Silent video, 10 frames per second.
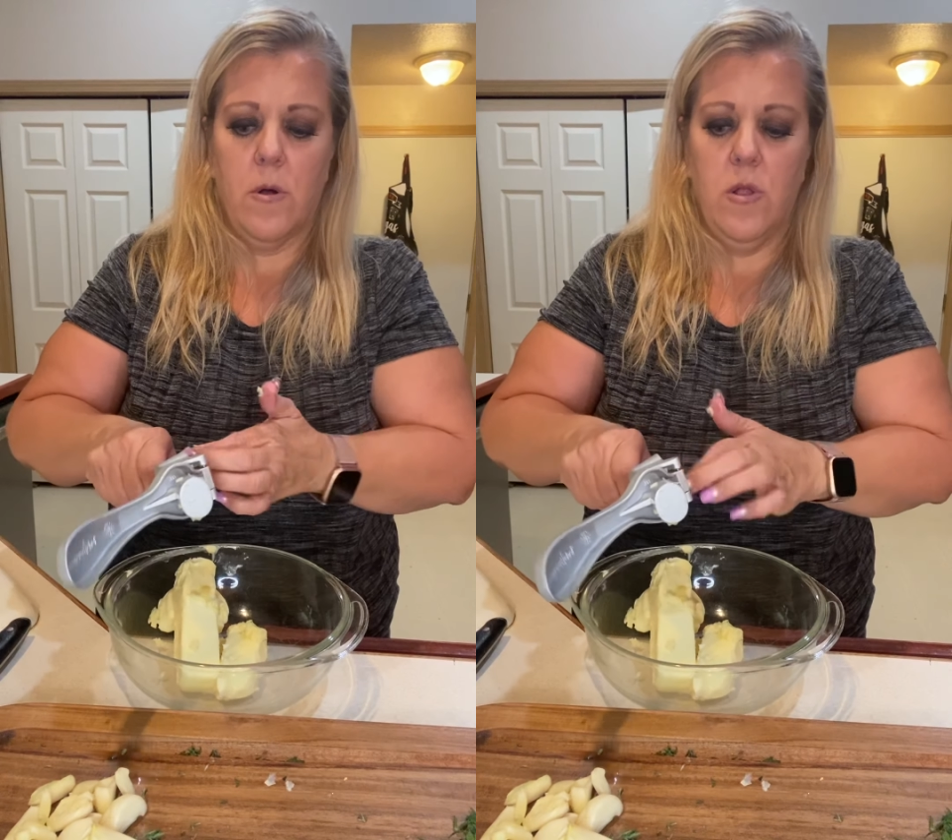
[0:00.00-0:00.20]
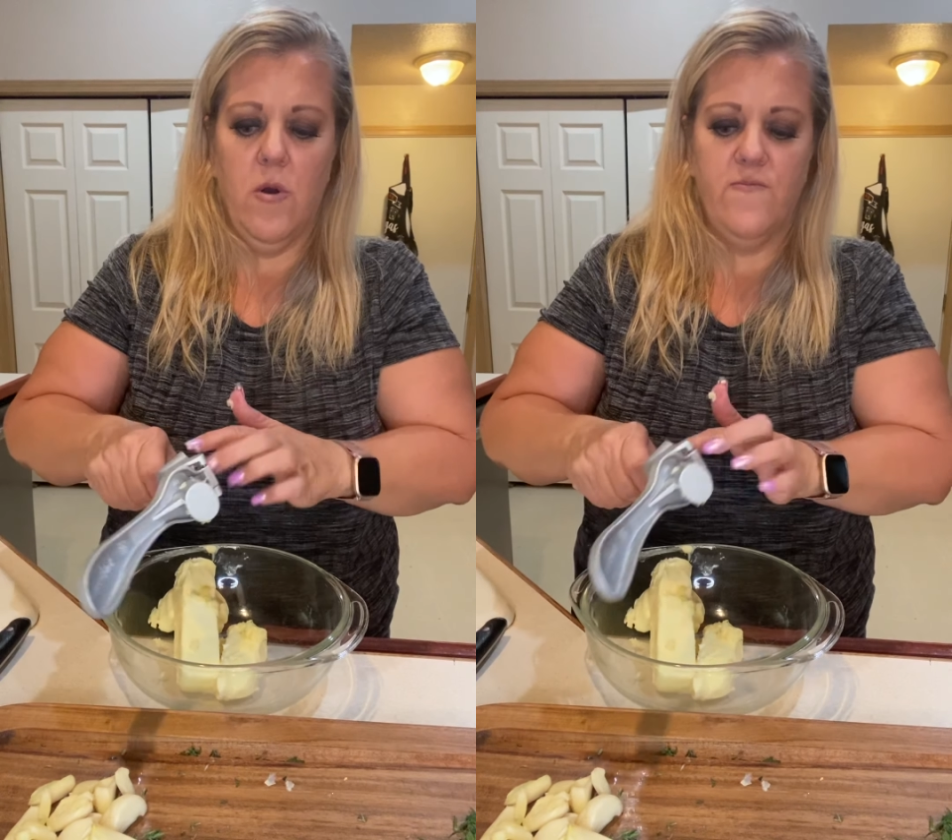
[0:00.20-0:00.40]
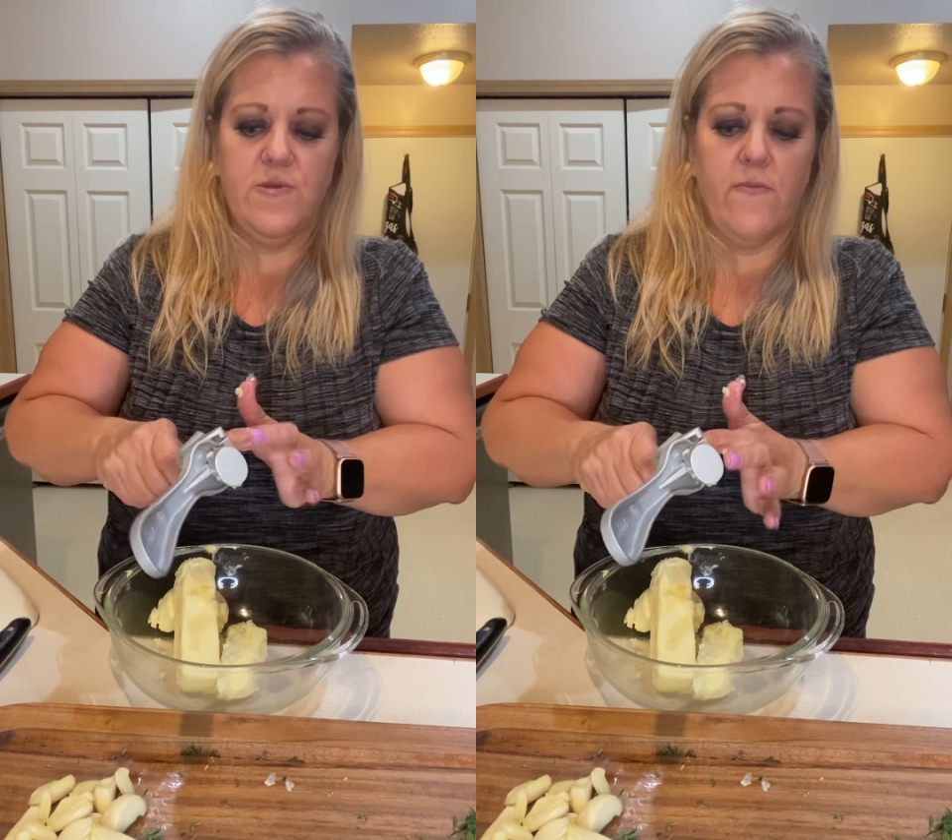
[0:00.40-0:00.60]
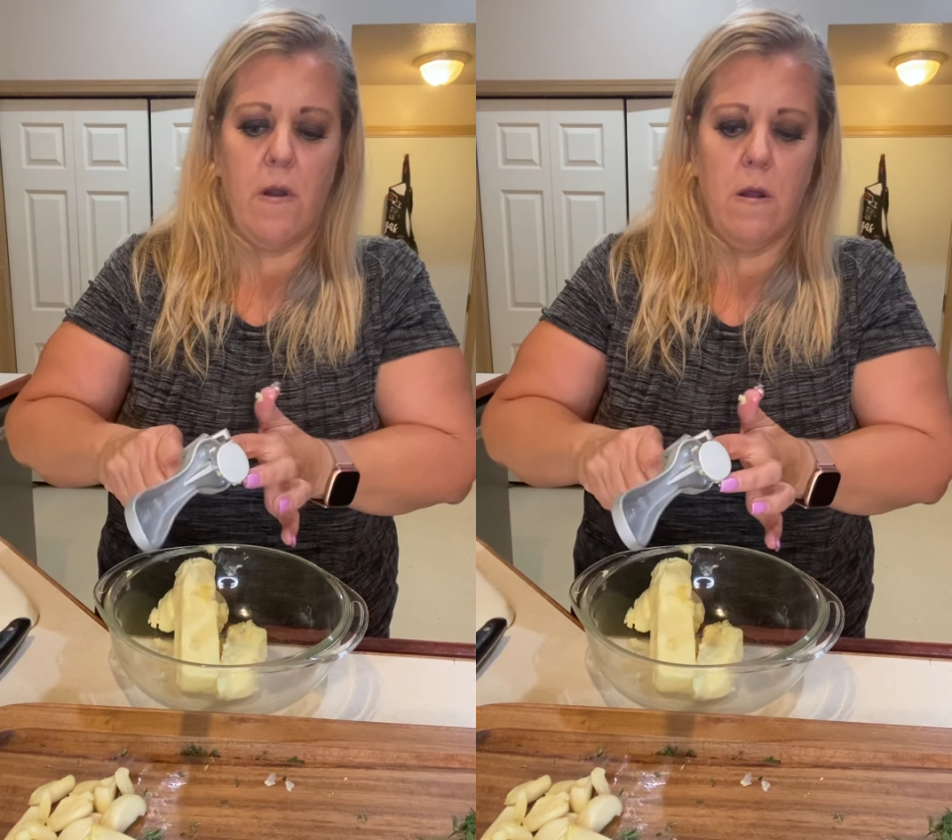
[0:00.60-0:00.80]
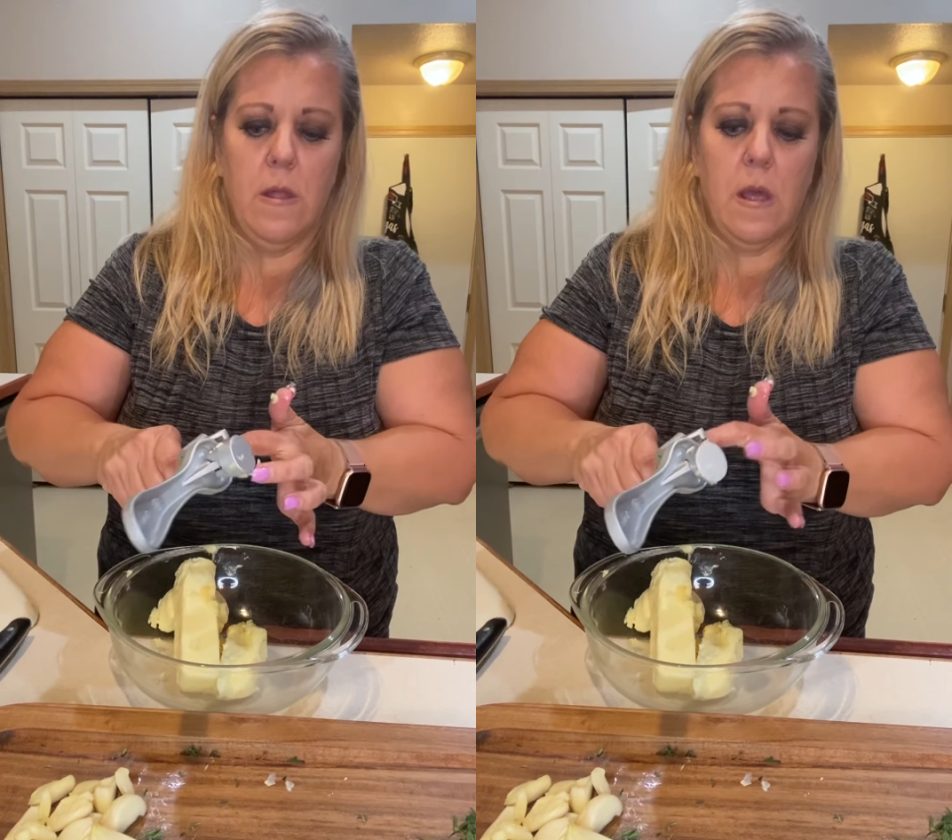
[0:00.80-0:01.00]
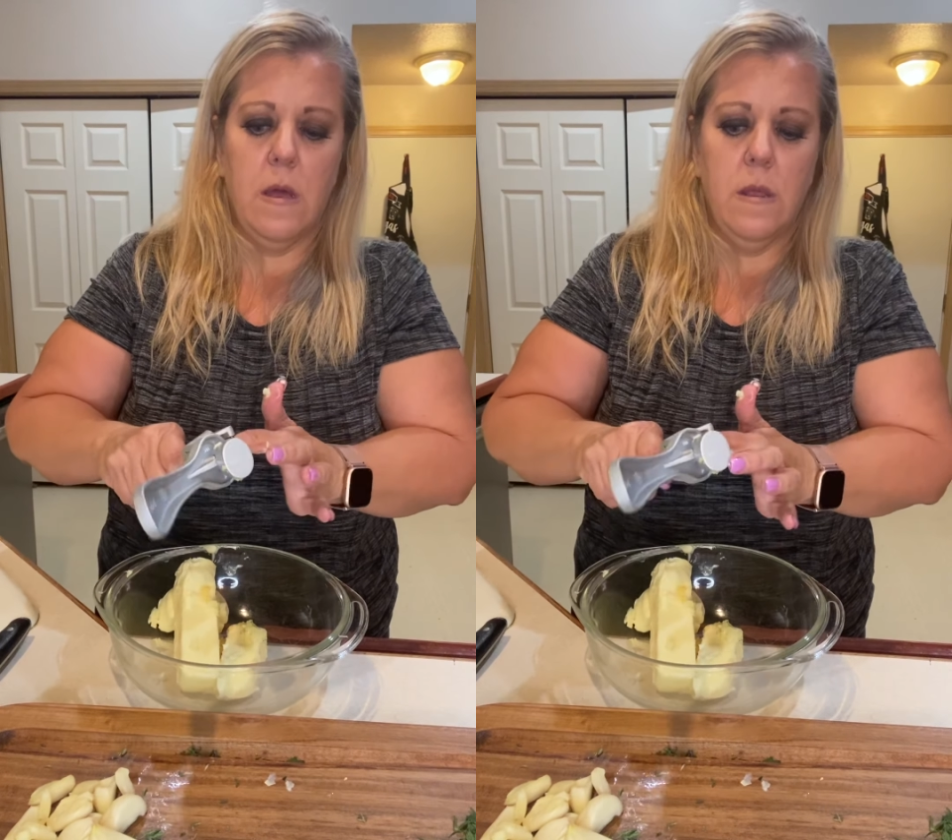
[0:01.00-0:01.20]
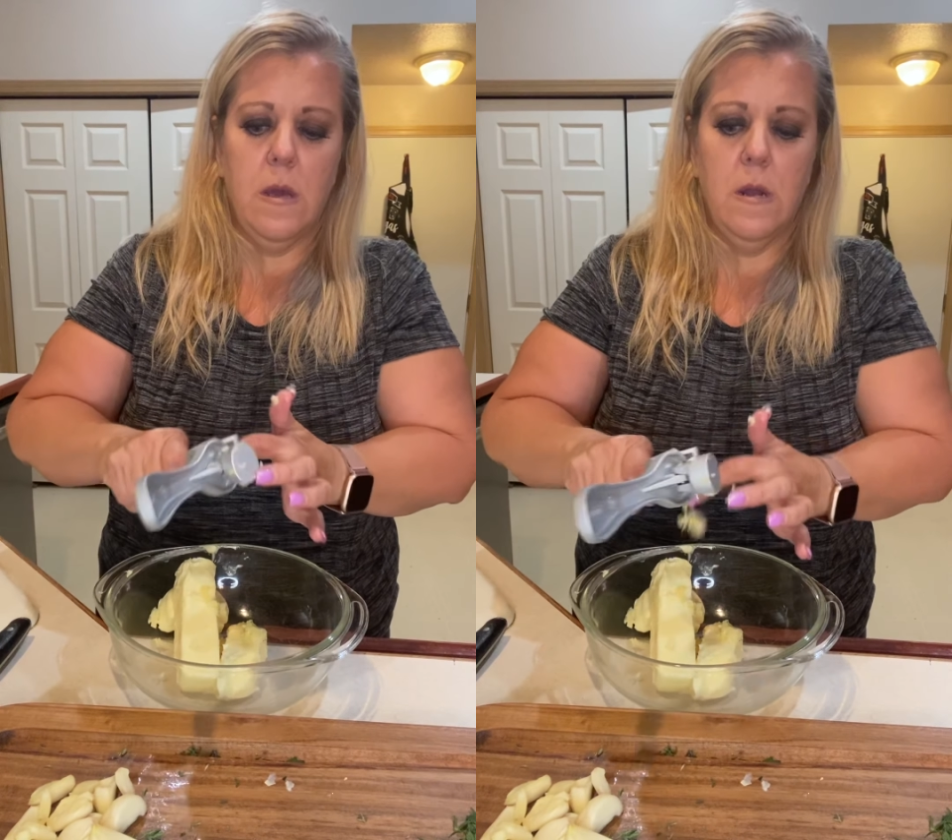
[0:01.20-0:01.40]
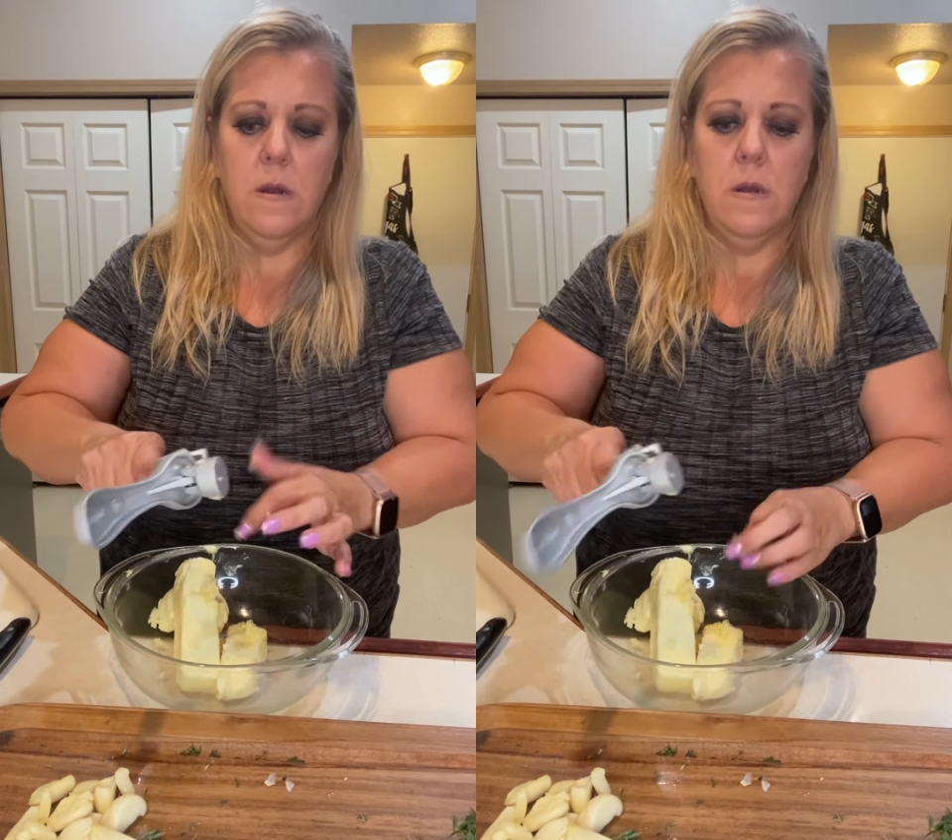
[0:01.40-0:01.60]
cloves of garlic in
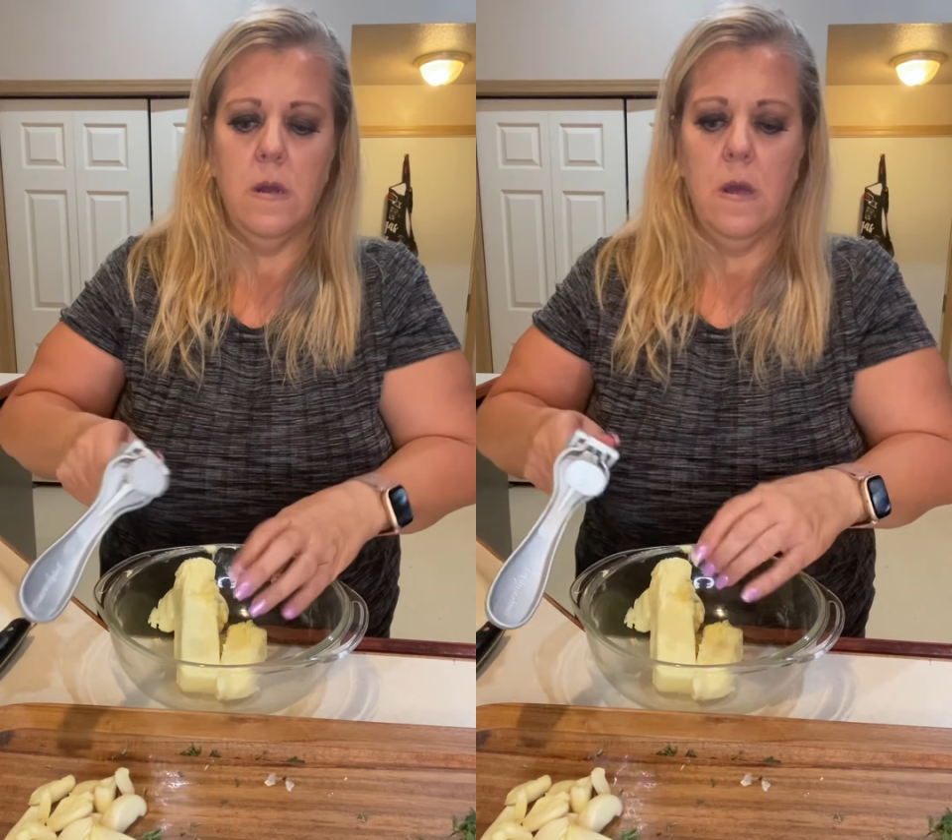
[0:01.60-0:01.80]
here.